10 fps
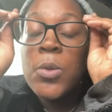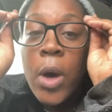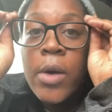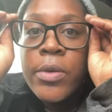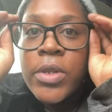
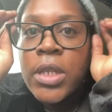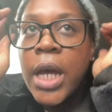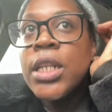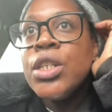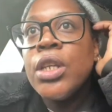what we've
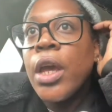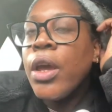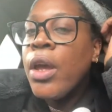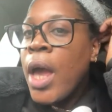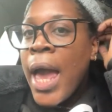decided to
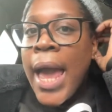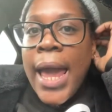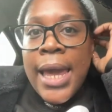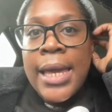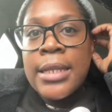do
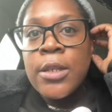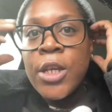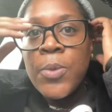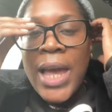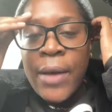is,
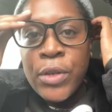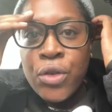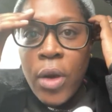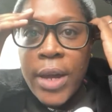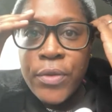because we have to
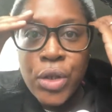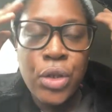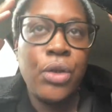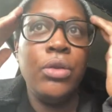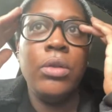drive to
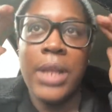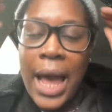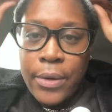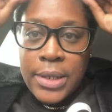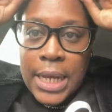school
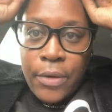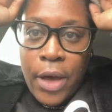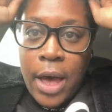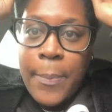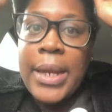now instead of
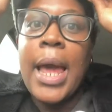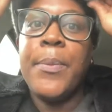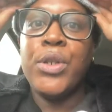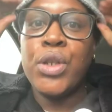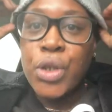her being
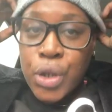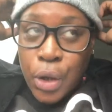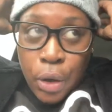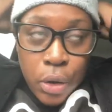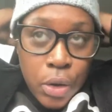able to
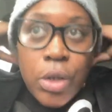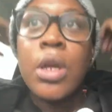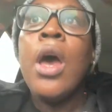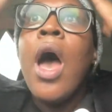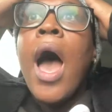scoot
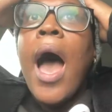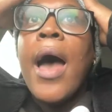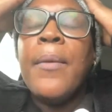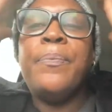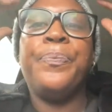
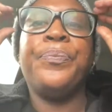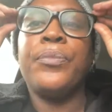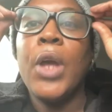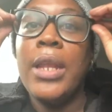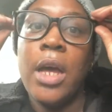and
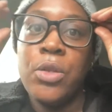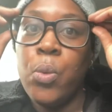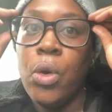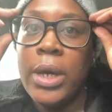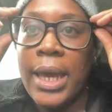us
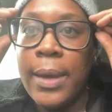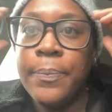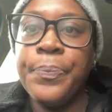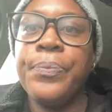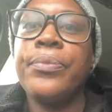
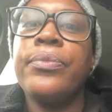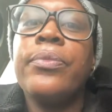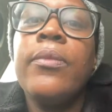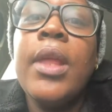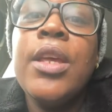walking.
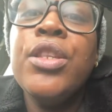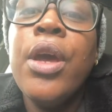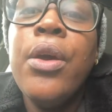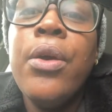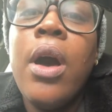
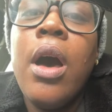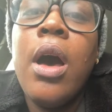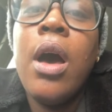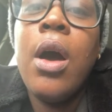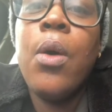So
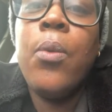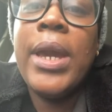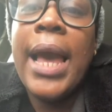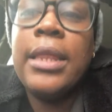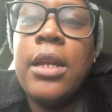we
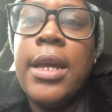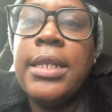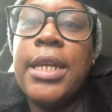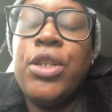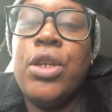had the
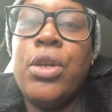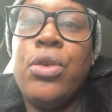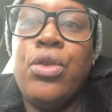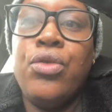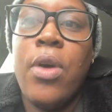idea to
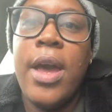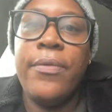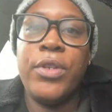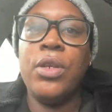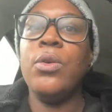
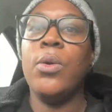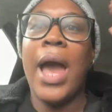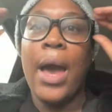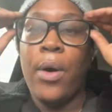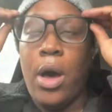drive to
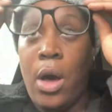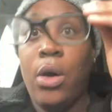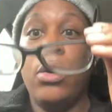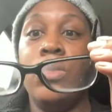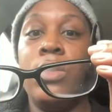our
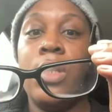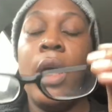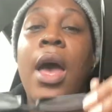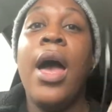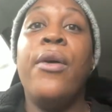old
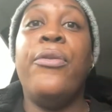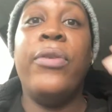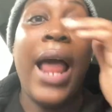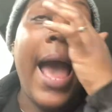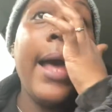
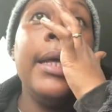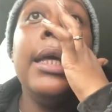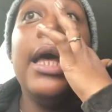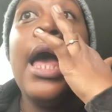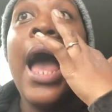flat
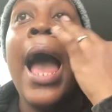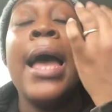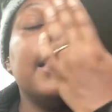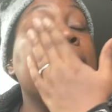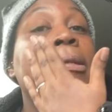
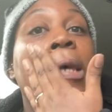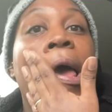and